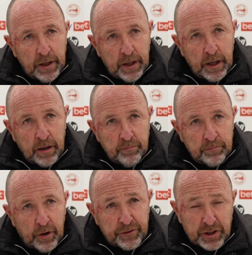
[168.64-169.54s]

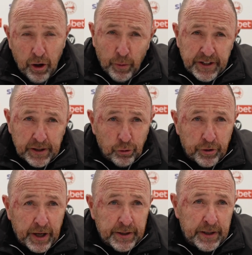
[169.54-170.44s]
Obviously, Owen didn't look
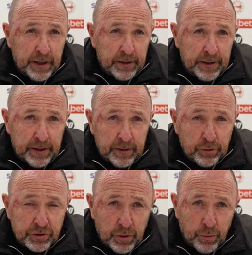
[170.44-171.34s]
great, did it? Yeah,
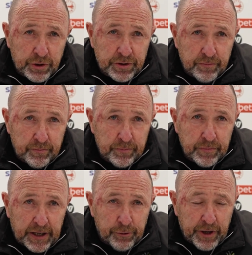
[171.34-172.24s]
it looks like
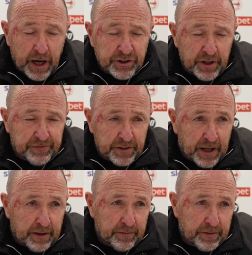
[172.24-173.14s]
he had a reaction after
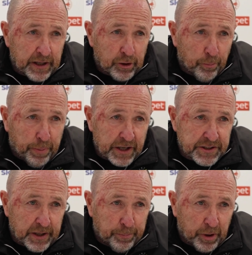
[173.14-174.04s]
that long
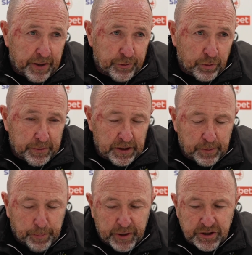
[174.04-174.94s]
pass that he played through the
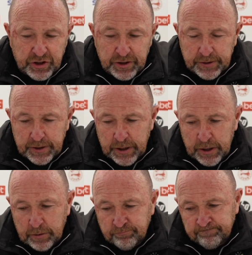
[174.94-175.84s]
middle of the pitch.
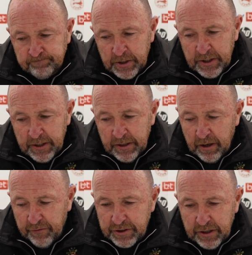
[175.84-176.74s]

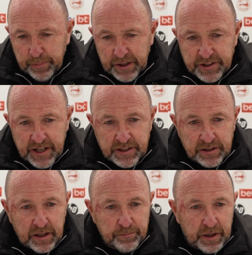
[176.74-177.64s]
Obviously, he'll be
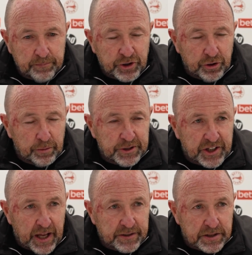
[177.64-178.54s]
assessed and I'm sure he'll be
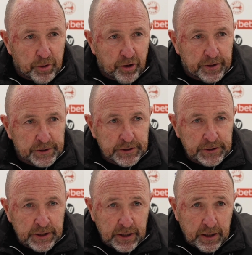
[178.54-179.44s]
scanned tomorrow.
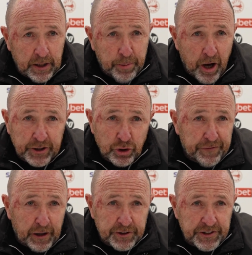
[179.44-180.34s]
Barney
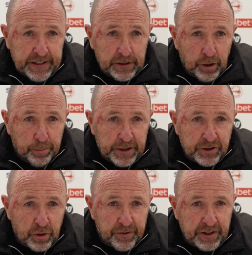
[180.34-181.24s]
just felt his knee a little
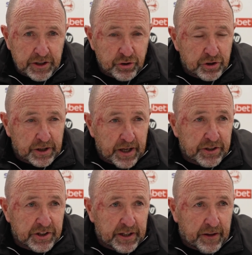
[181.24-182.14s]
bit, so I think it's just a
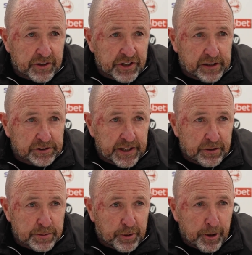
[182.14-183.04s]
case of seeing how that settles
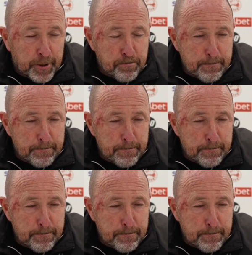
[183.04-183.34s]
down tomorrow.